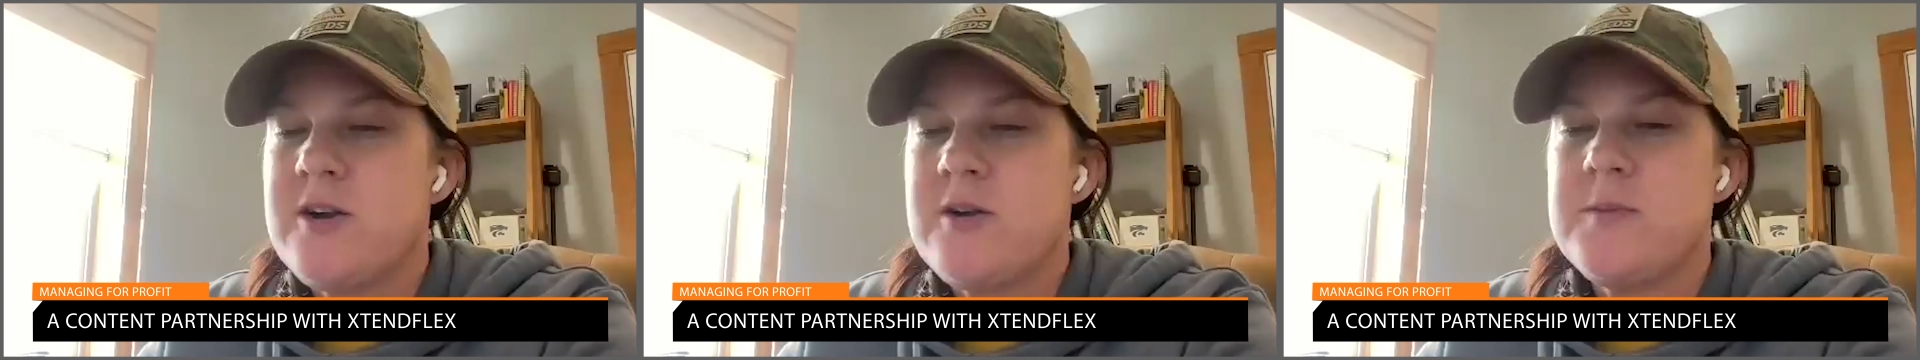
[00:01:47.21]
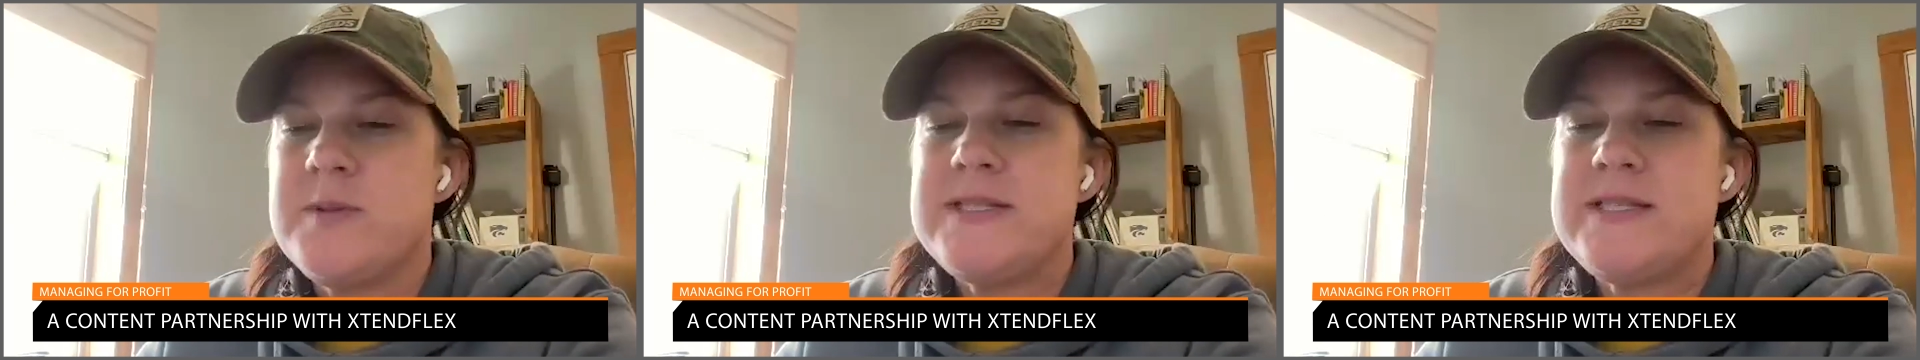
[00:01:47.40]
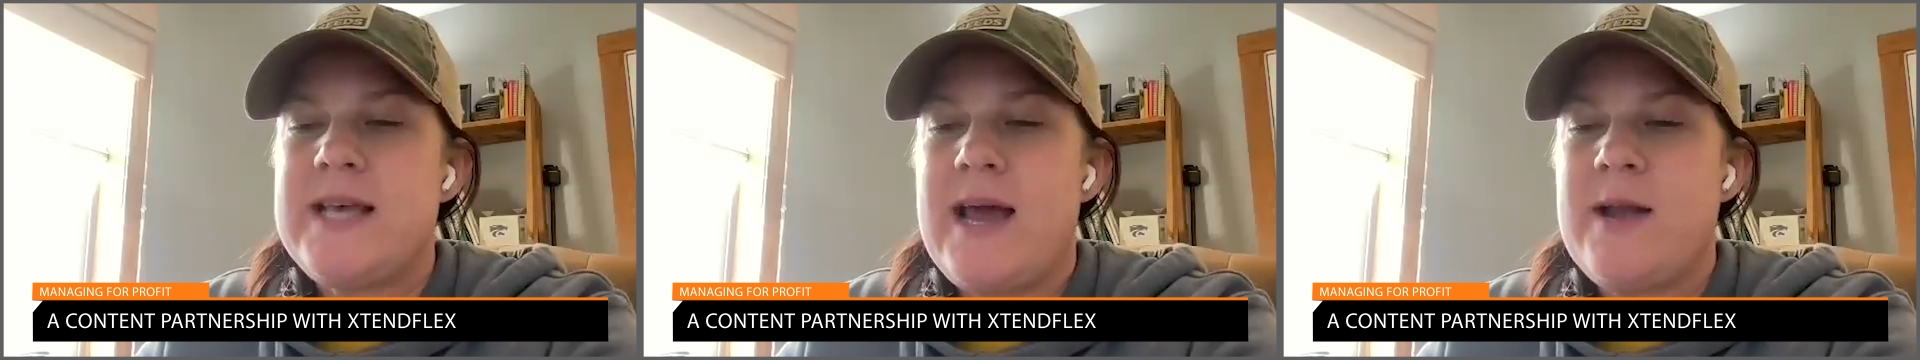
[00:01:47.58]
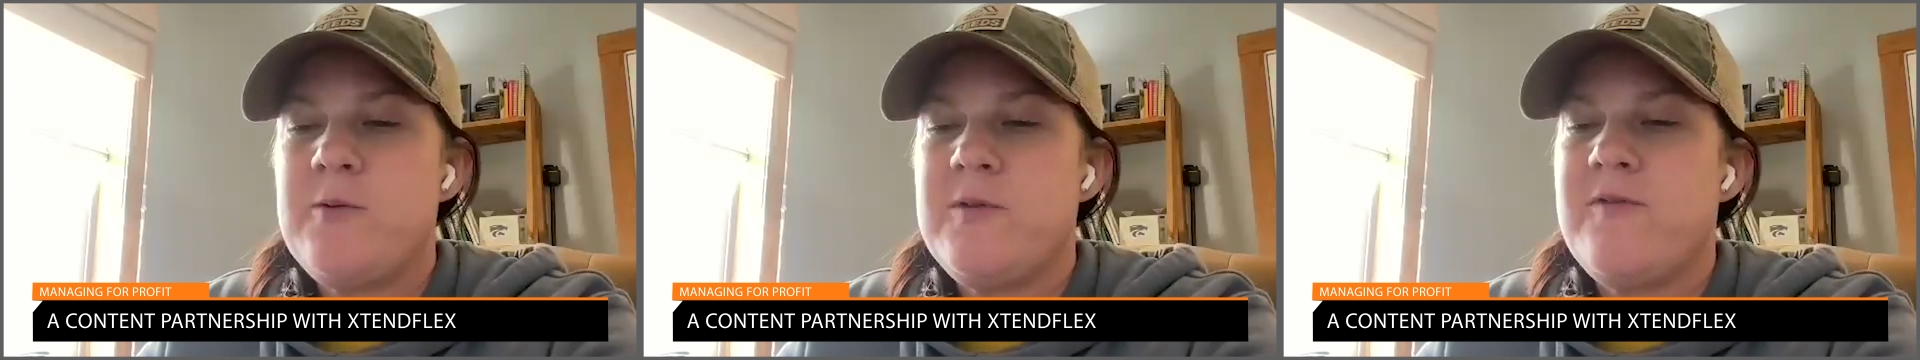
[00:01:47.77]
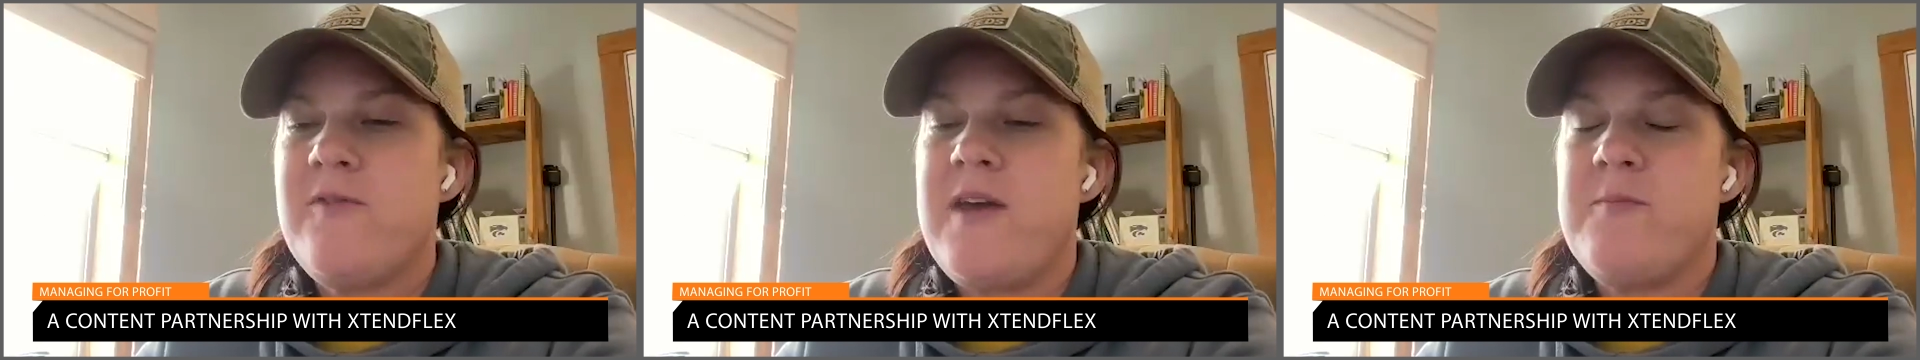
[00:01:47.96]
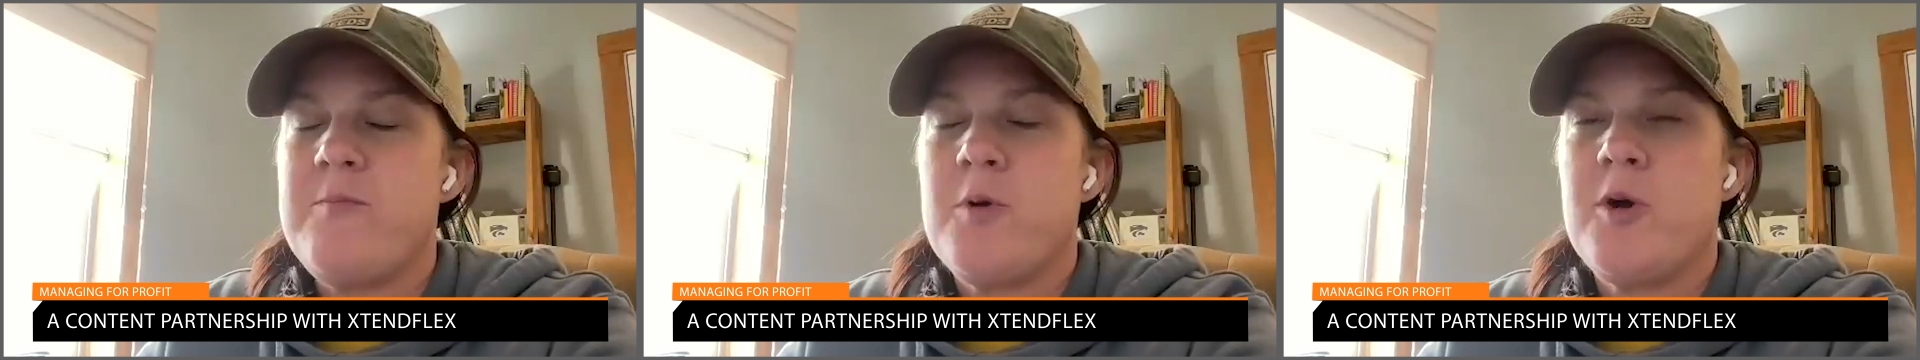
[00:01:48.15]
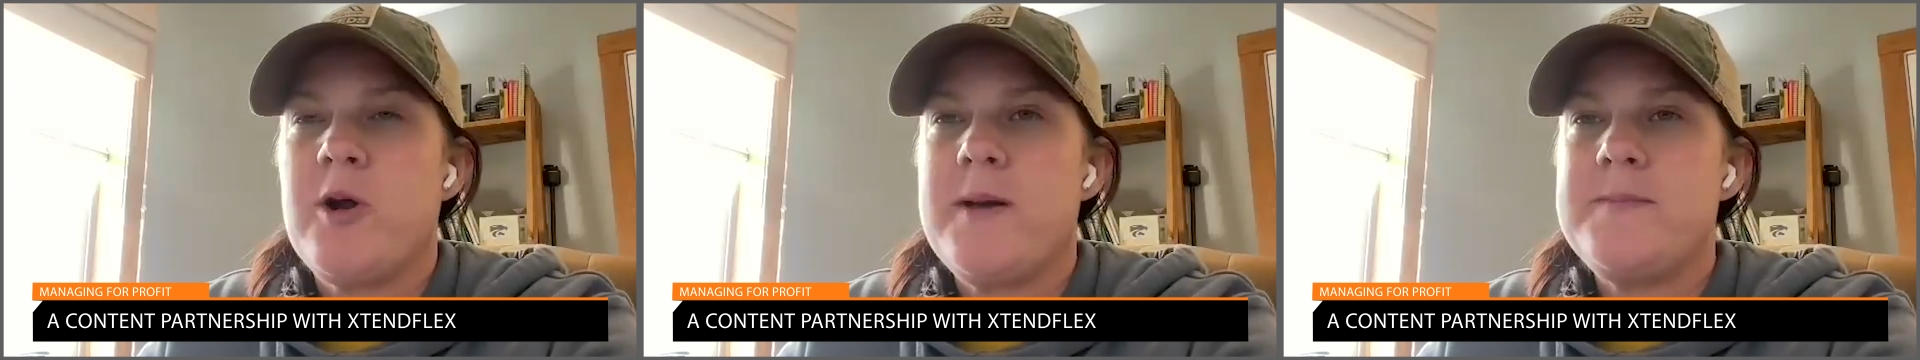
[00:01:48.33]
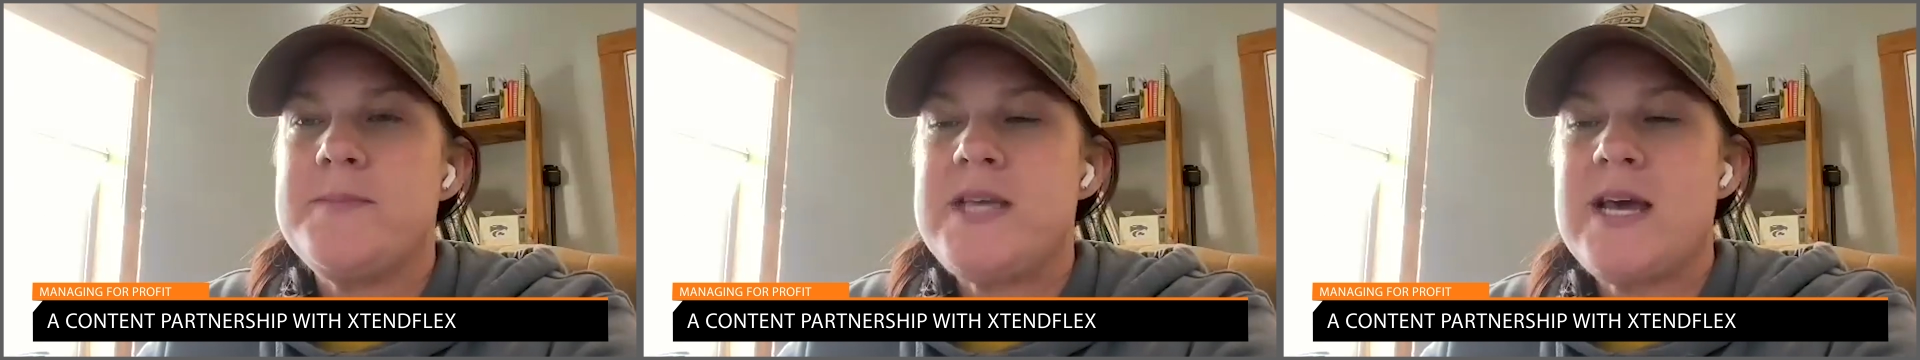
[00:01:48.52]
herbicide with
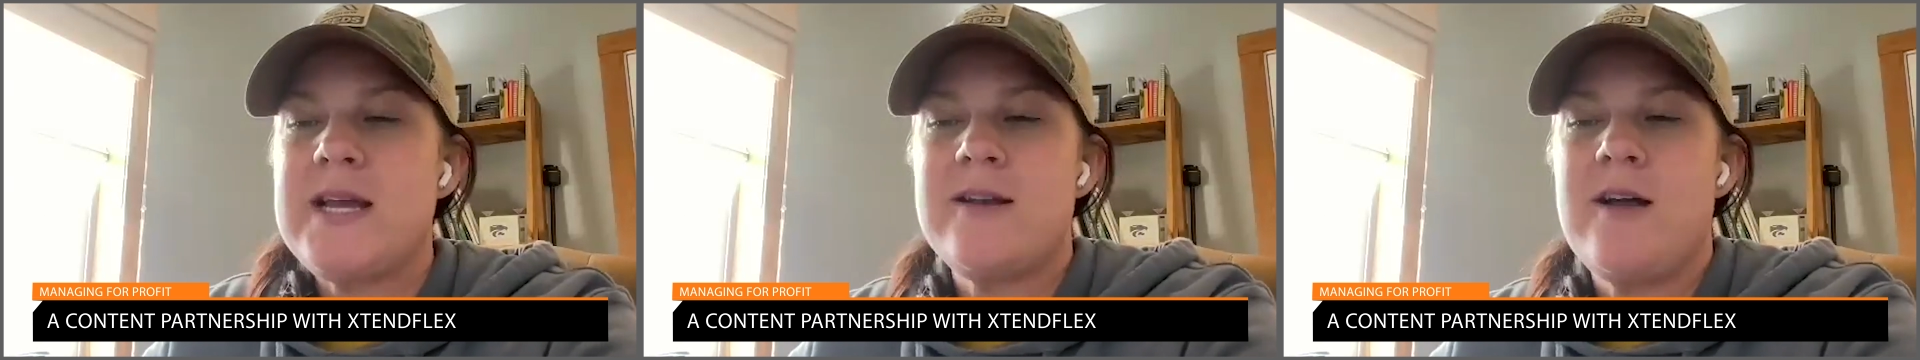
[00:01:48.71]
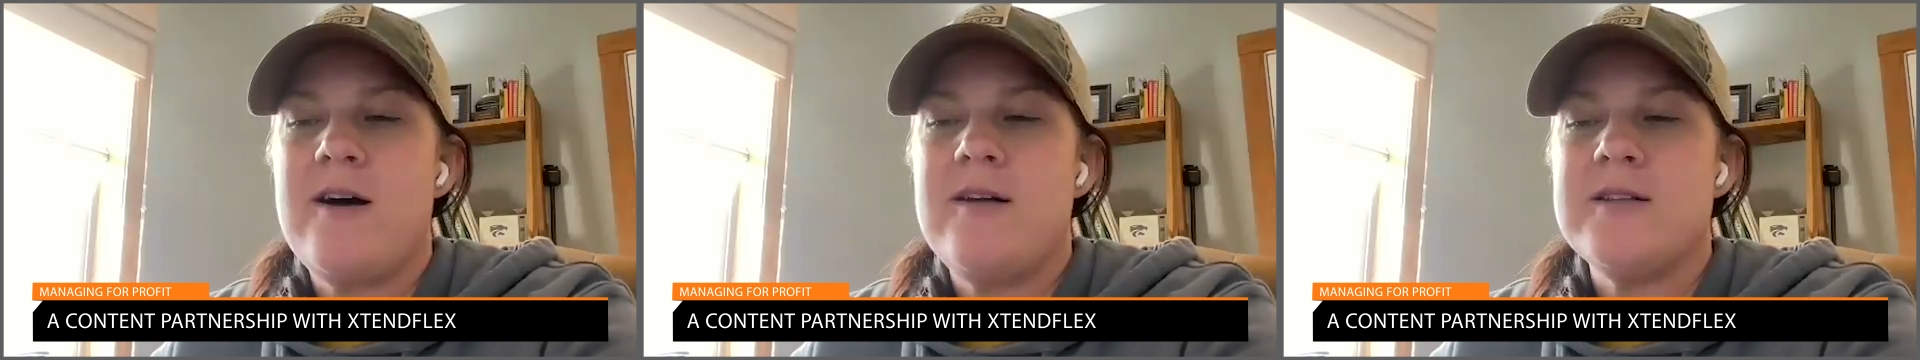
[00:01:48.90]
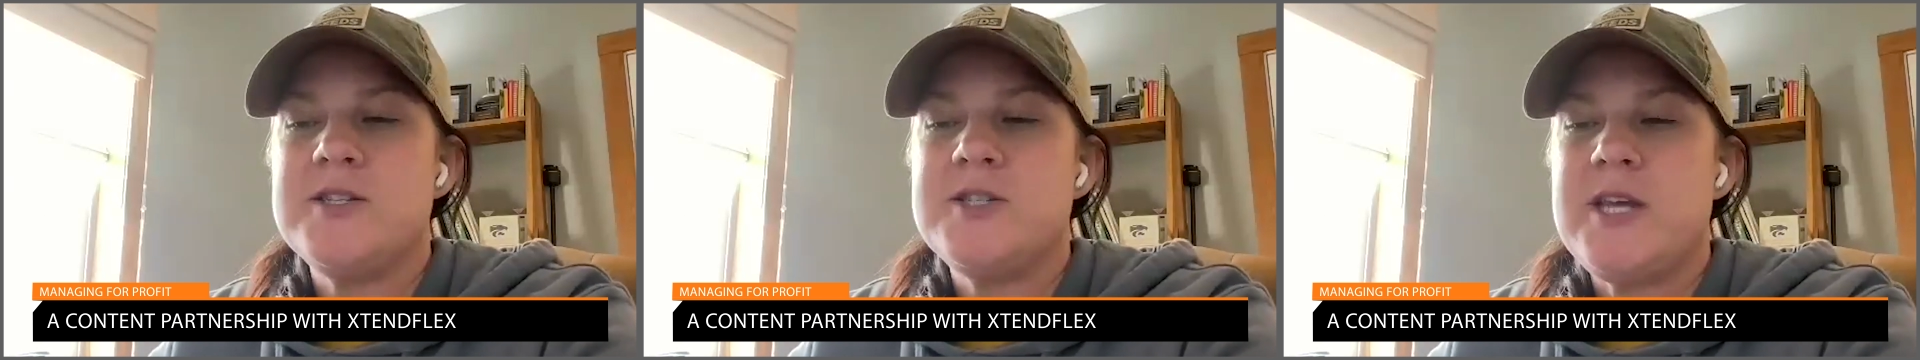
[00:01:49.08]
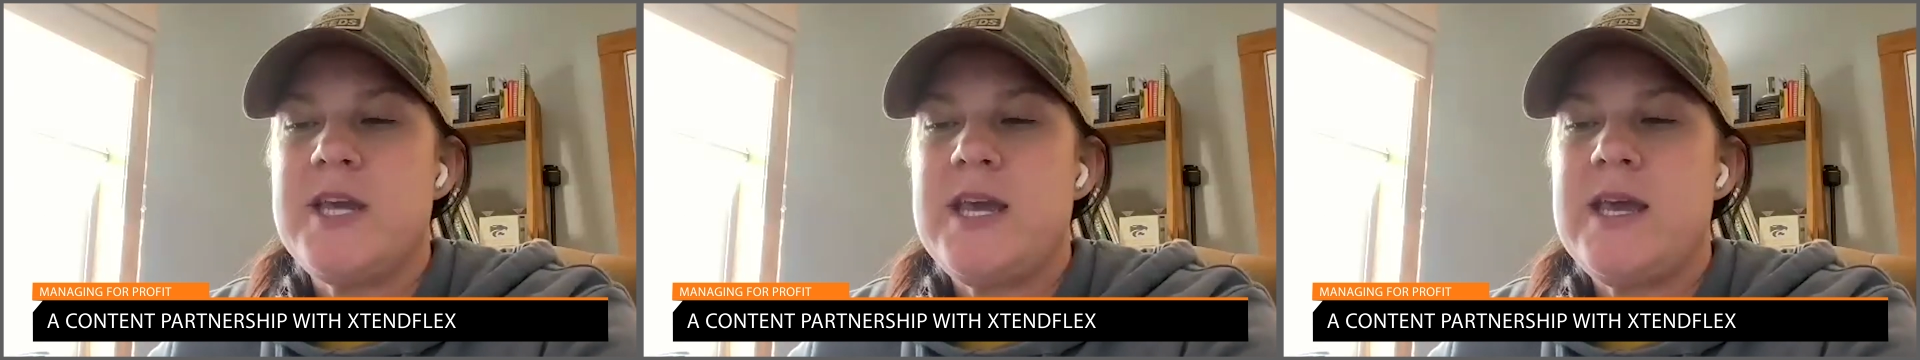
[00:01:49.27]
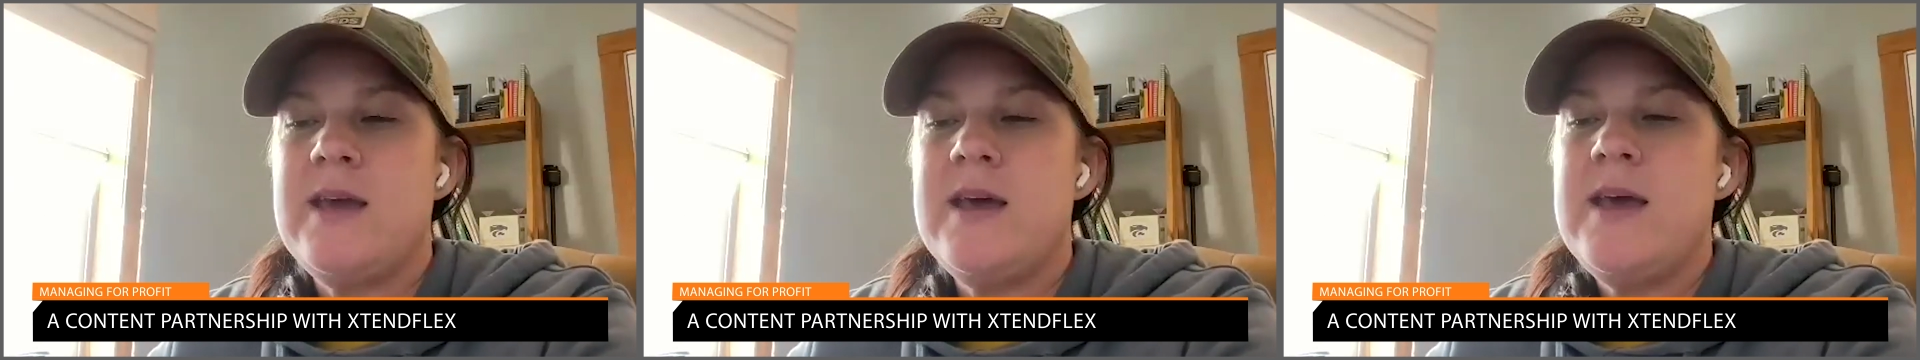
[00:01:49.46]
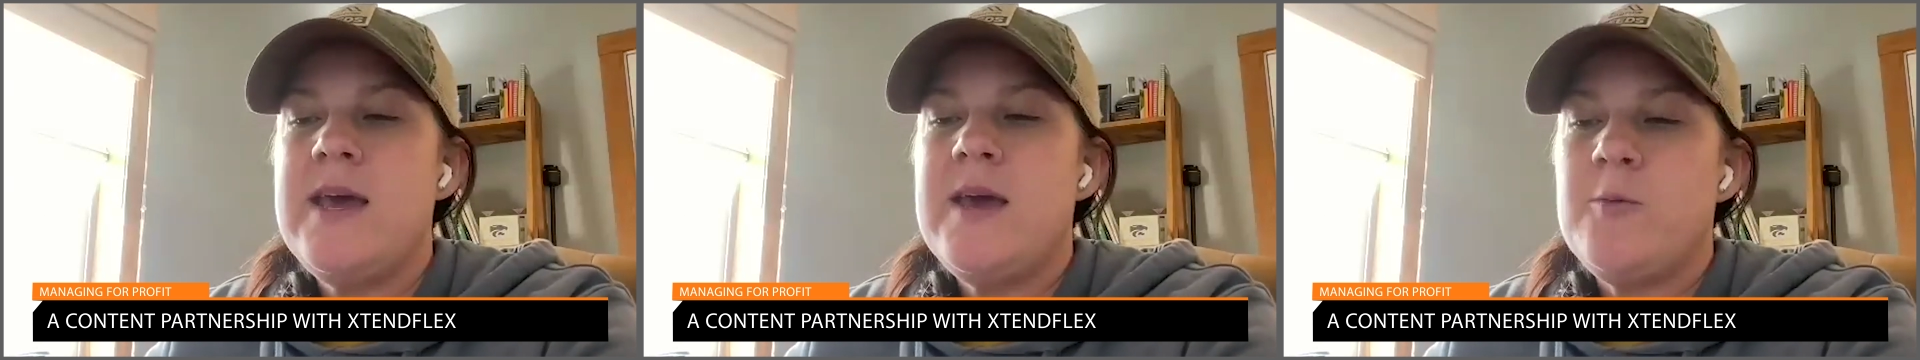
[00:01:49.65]
VaporGrip technology,